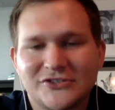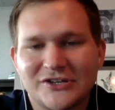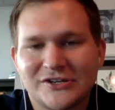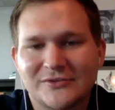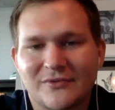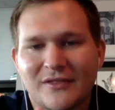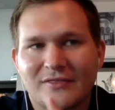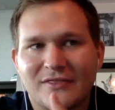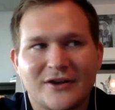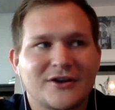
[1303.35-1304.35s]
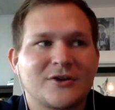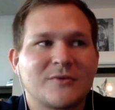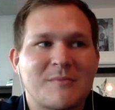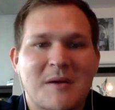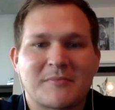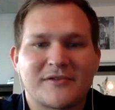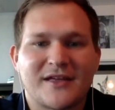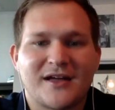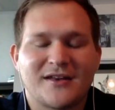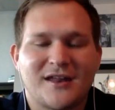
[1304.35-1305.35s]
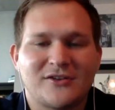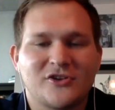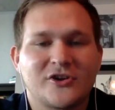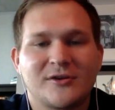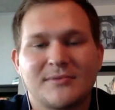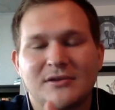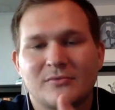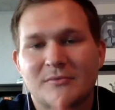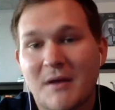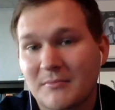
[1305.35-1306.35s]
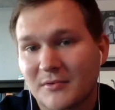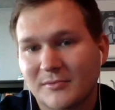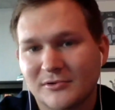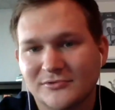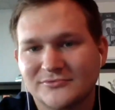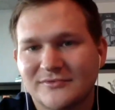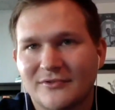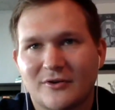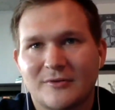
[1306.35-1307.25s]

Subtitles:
they're going to remember that. And you're going to be memorable